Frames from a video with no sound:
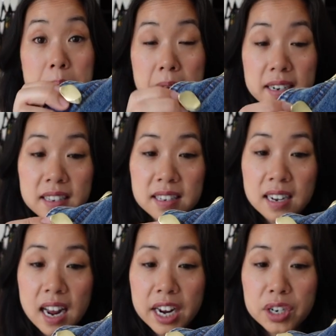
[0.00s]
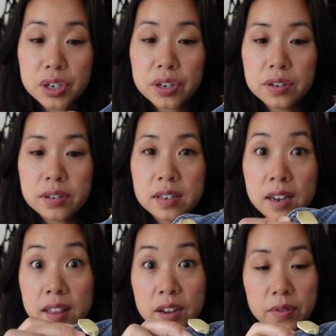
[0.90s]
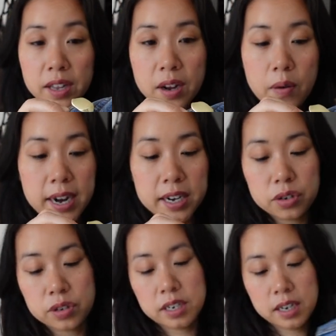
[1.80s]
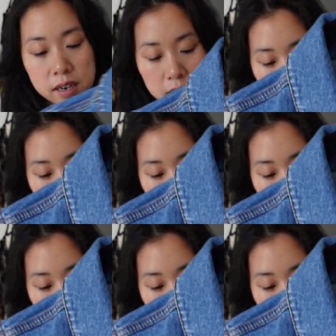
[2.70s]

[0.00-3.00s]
the buttons that Age use, they're really quite interesting.